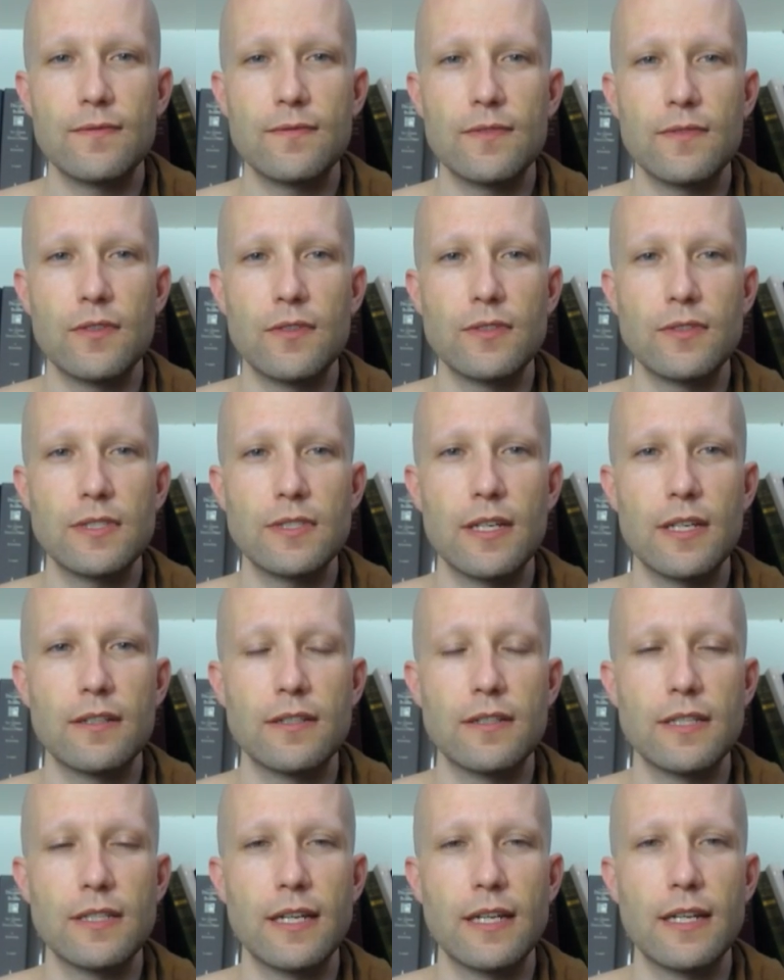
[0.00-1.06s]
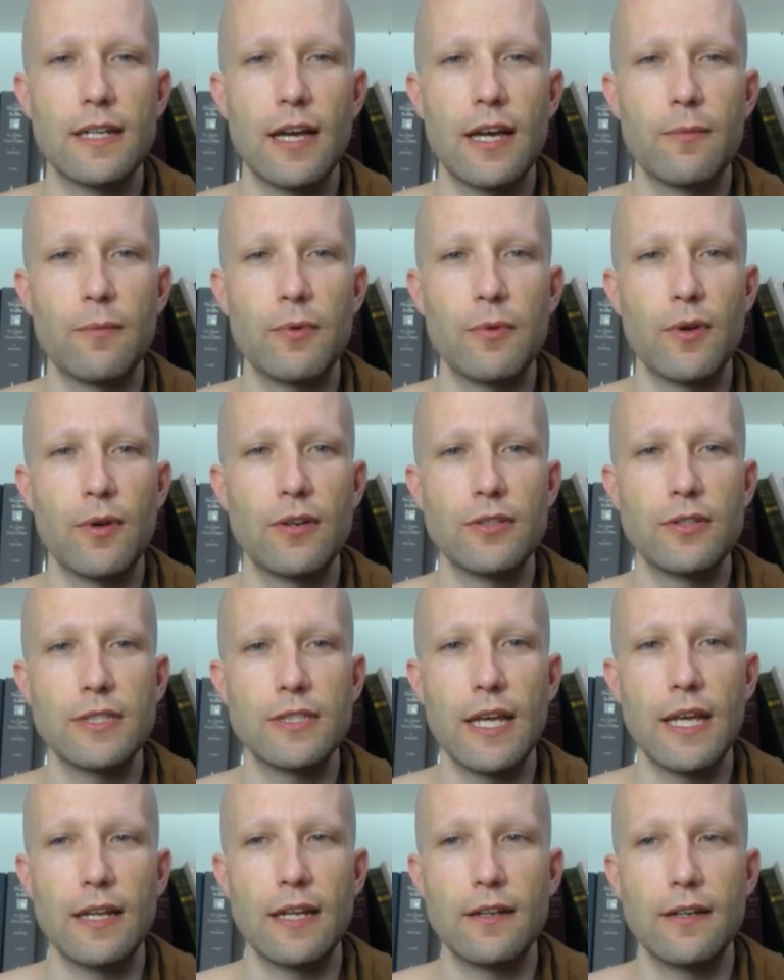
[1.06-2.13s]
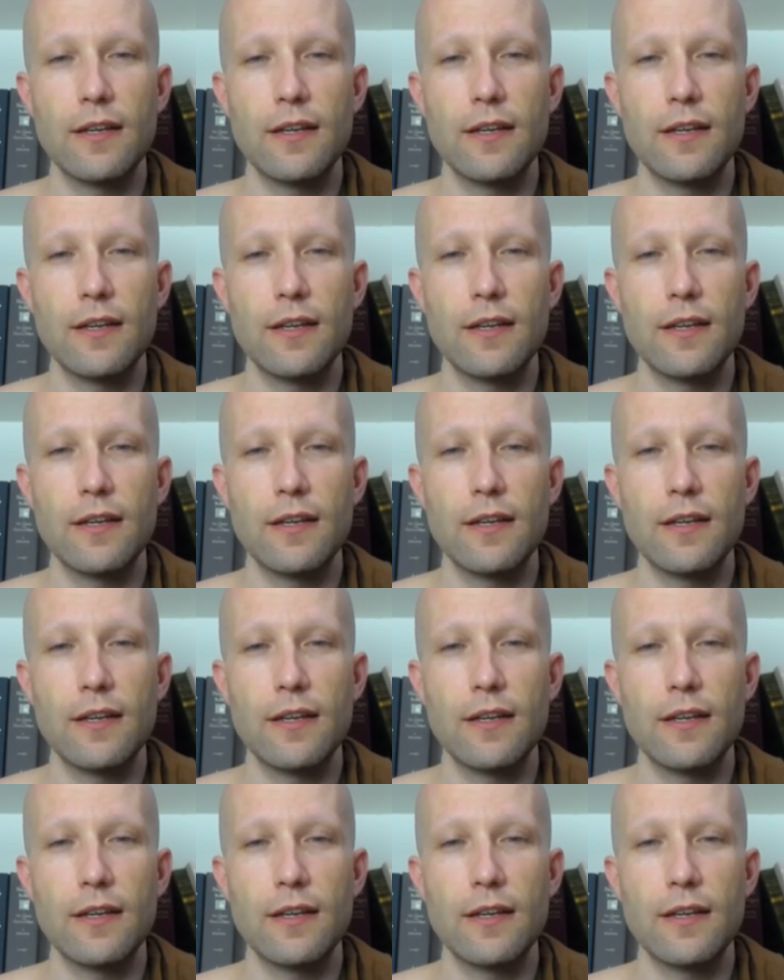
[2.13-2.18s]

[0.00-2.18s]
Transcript: It's designed to help you understand